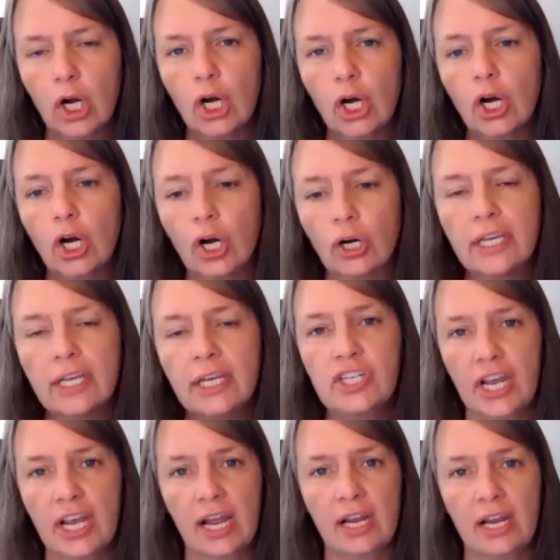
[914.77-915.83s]
or early
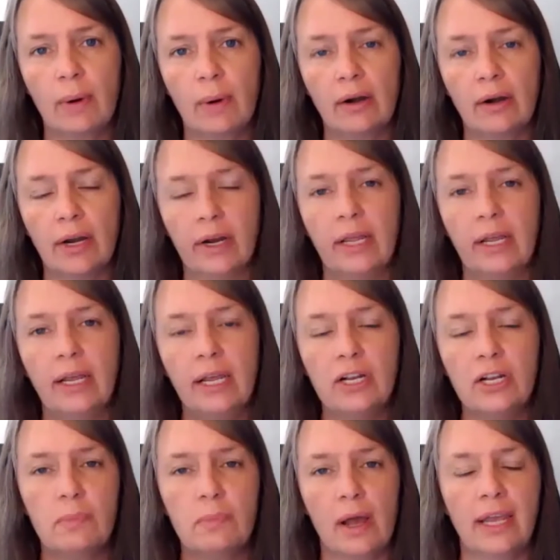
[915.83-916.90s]
January
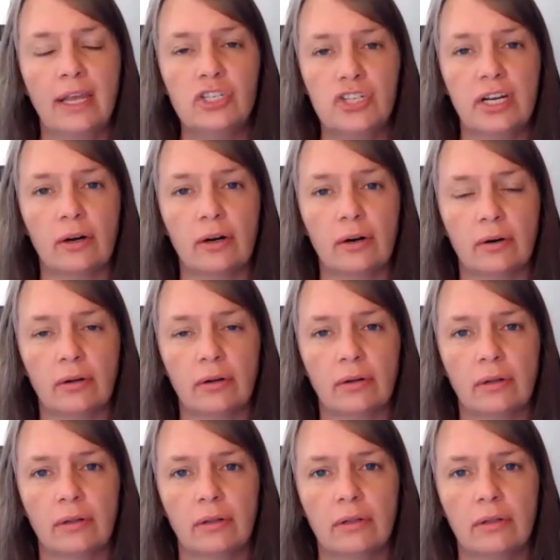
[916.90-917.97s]
each year.
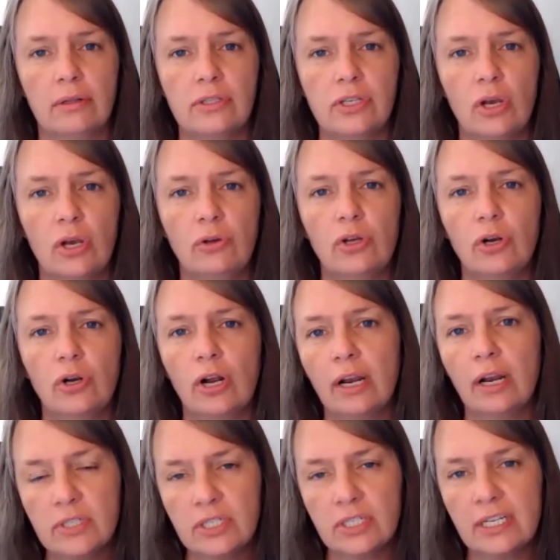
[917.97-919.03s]
So you're
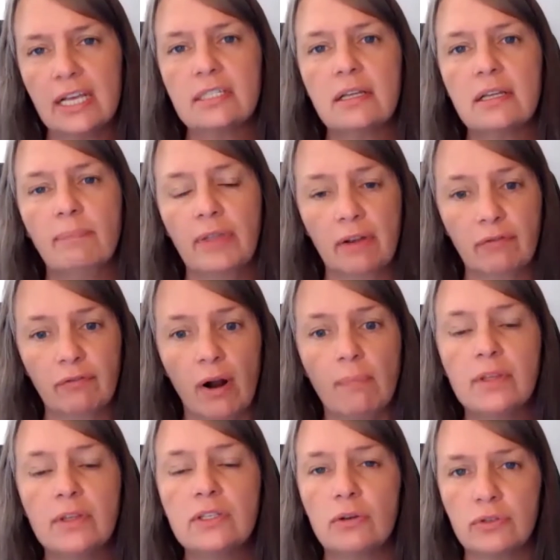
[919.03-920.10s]
going to get something
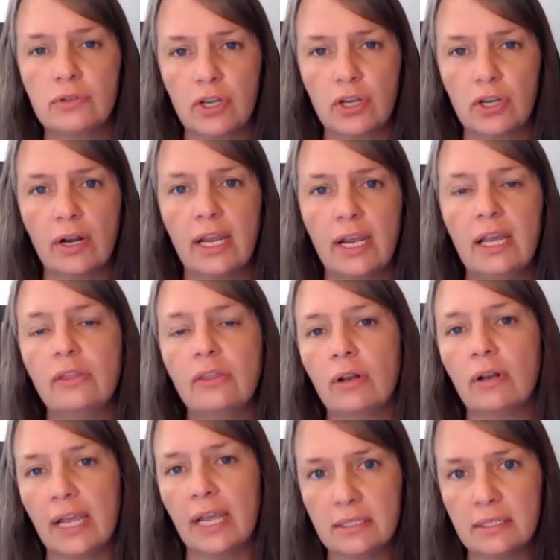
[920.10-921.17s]
from the Social Security,
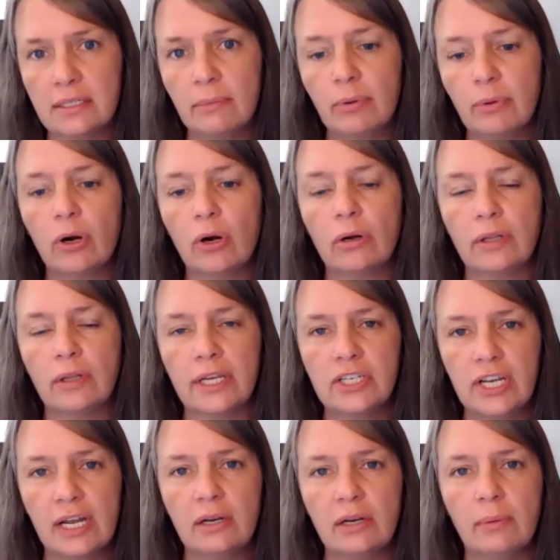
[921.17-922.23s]
either late December, early
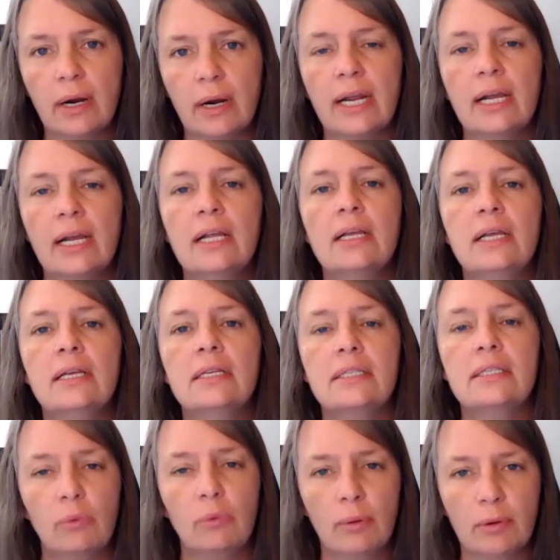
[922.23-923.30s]
January,
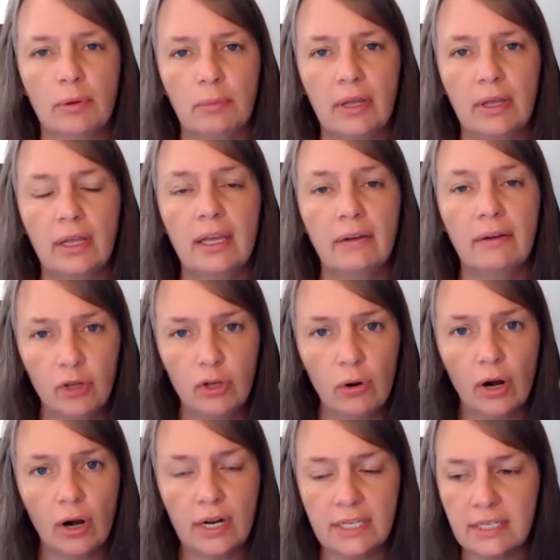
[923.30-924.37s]
saying if
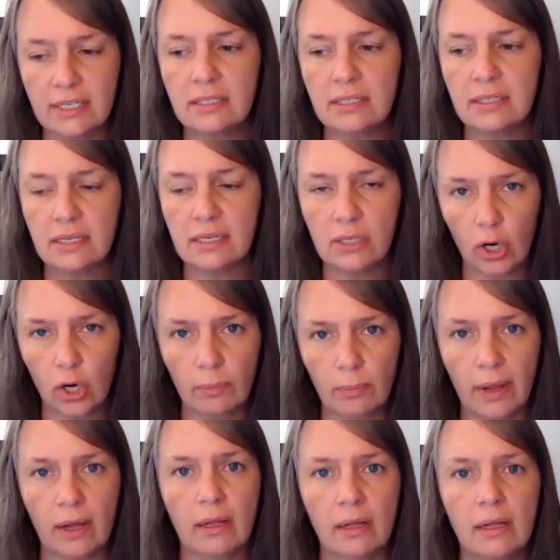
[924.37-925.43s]
you are assessed this
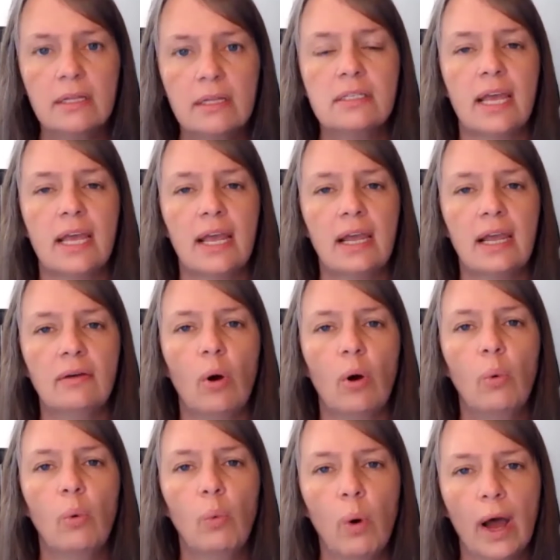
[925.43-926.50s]
IRMA, saying
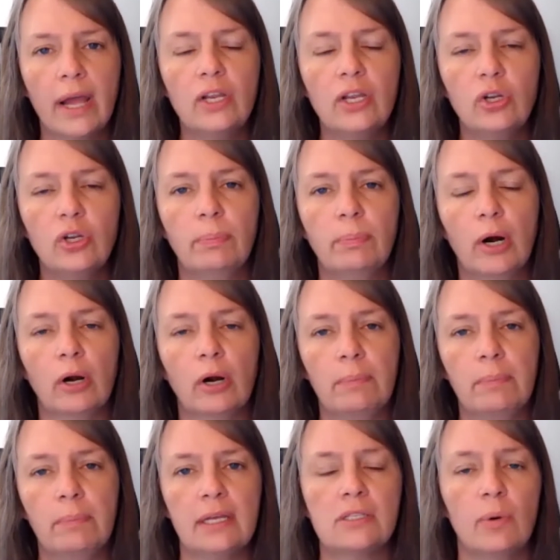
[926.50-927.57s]
what your
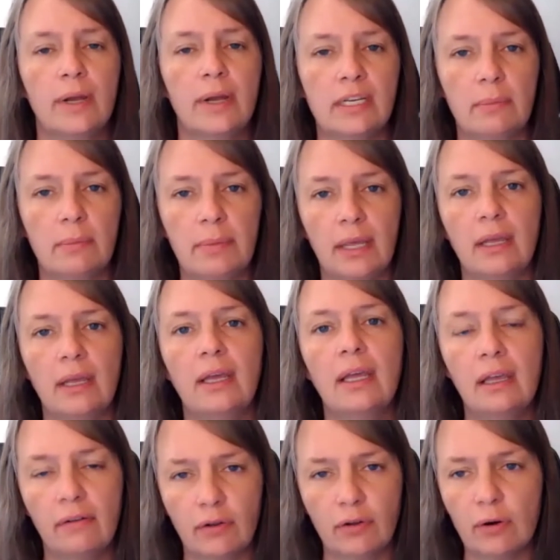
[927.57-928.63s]
Part B is going to be
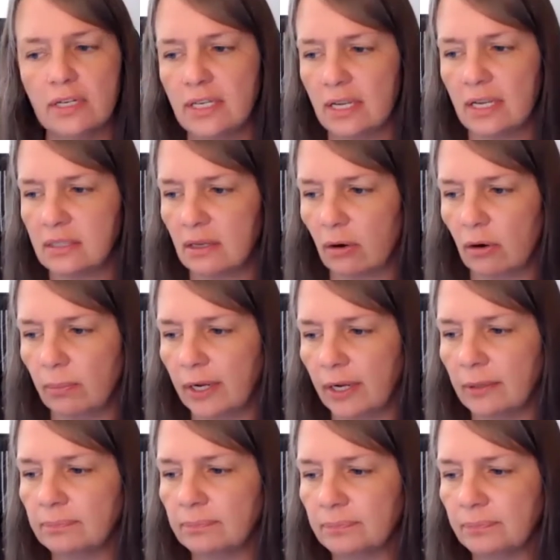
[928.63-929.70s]
if you're assessed the
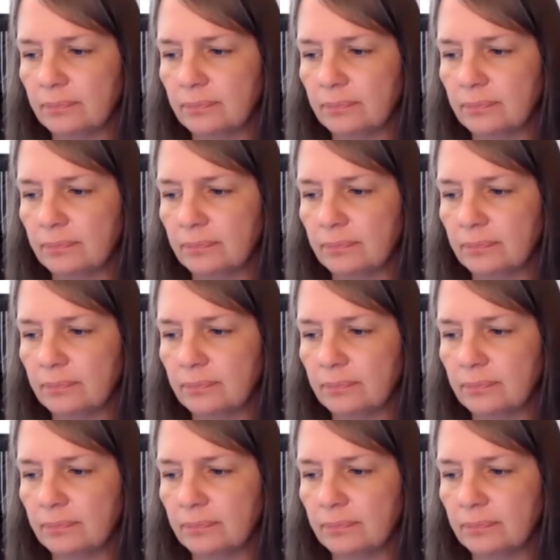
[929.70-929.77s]
IRMA.